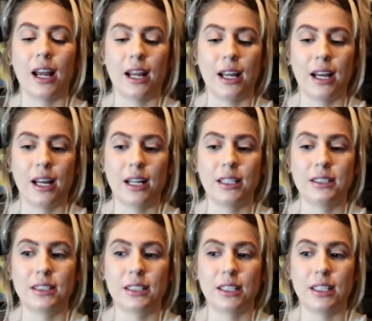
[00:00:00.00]

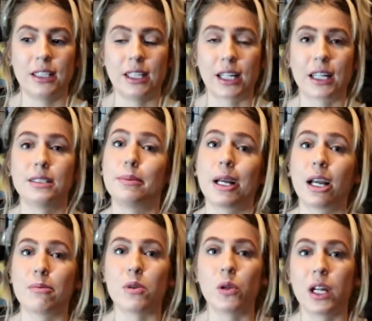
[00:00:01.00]
And Nick has been
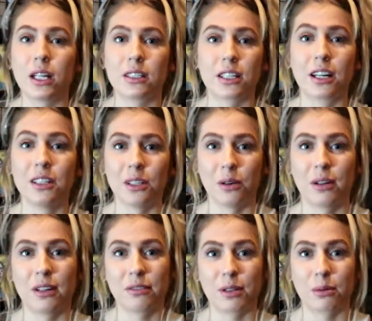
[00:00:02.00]
commuting to
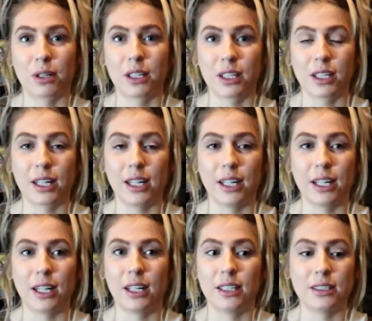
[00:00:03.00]
Kelowna for work,
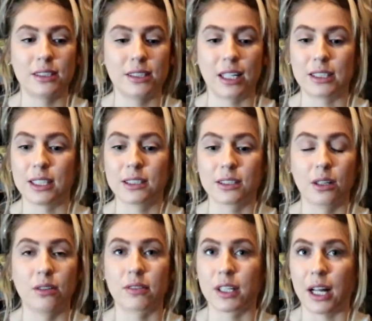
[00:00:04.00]
and that takes
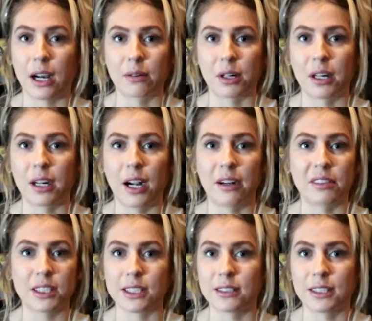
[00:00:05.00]
over an hour
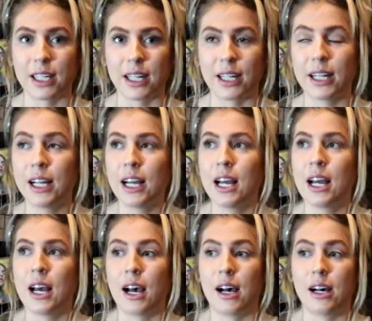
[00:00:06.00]
every single day.
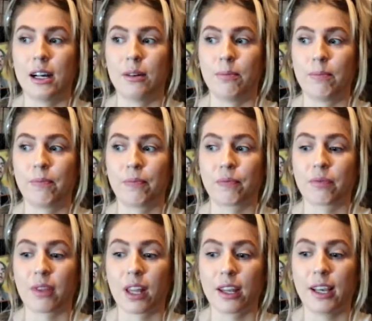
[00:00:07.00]
And
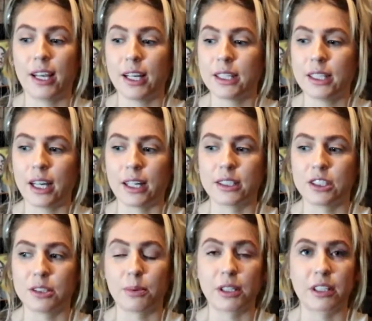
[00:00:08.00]
yeah, it's
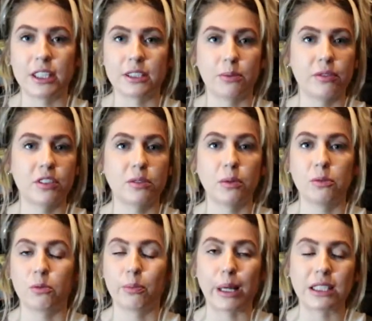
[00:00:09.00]
just been crazy. We've just
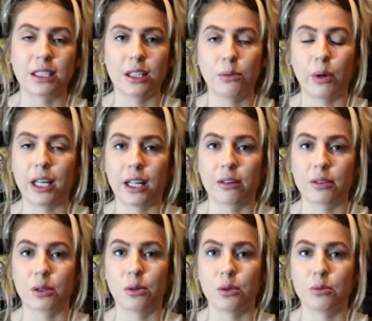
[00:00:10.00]
been basically waiting out the
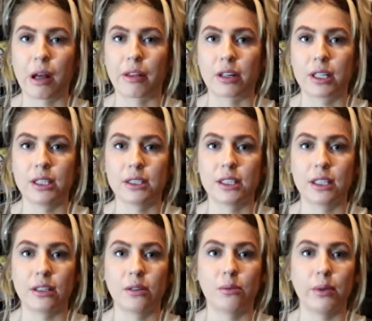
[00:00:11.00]
cold weather
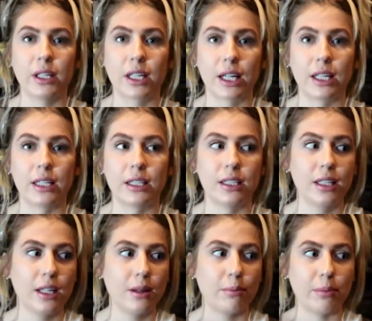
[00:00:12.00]
until we can
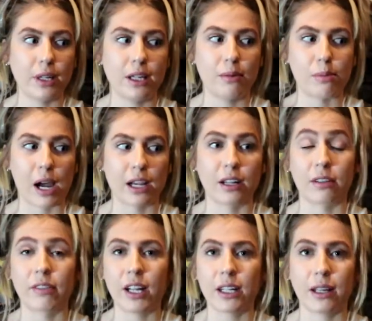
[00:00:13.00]
be back in our
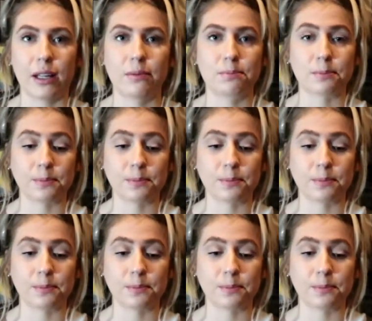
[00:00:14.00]
van again.